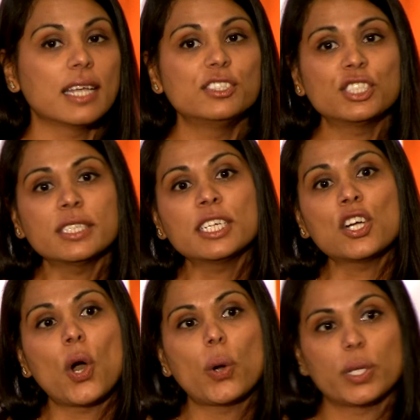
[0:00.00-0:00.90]
Jillian
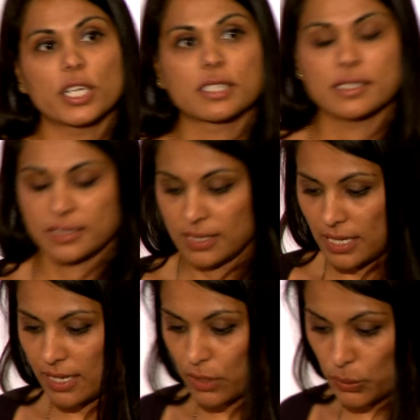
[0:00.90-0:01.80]
Kohler,
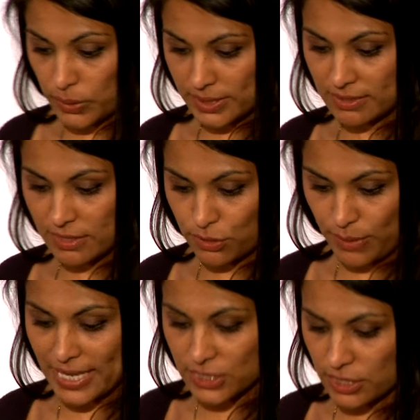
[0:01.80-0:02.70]
uh, who is the
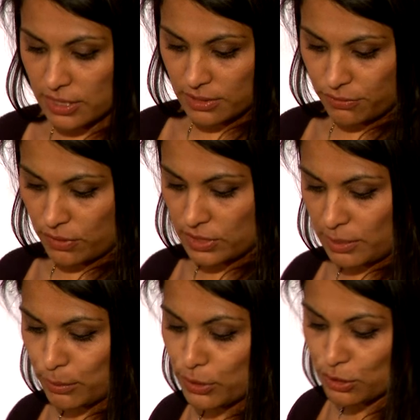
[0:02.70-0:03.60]
director for
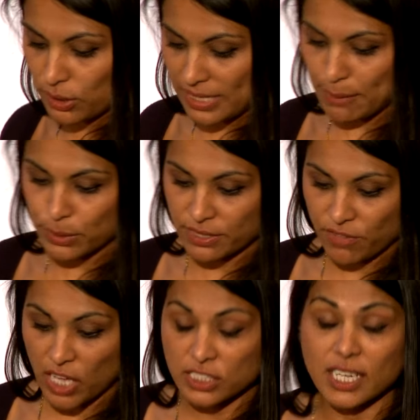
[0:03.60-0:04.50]
WHO Collaborative
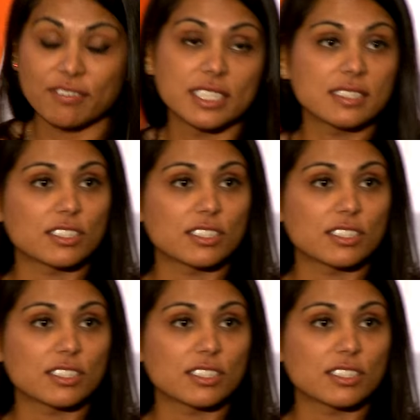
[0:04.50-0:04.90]
on Governance,